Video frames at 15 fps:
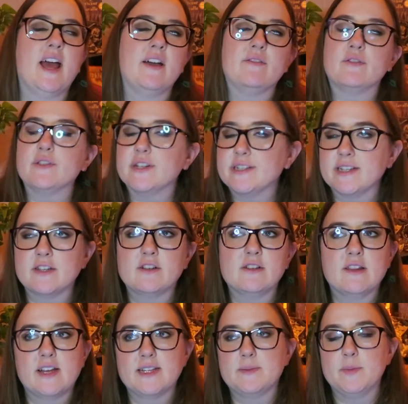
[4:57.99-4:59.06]
every single
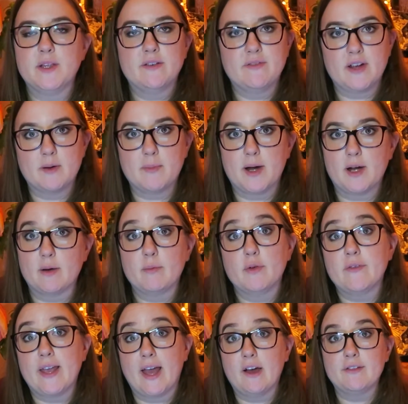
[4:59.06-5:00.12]
lesbian vampire
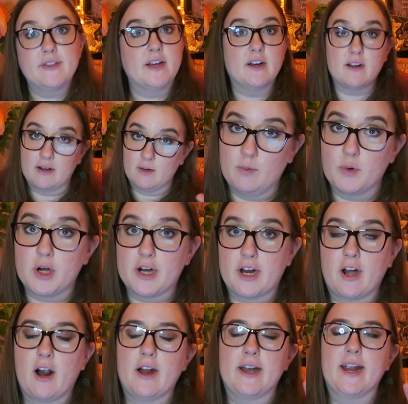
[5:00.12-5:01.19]
movie out there,
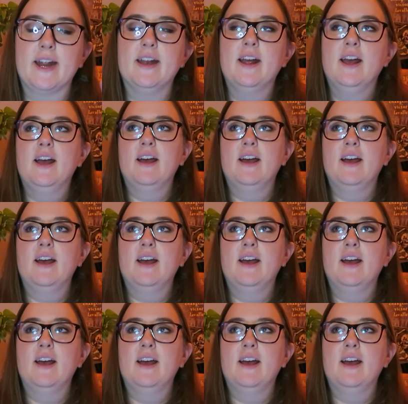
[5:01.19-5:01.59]
working on it,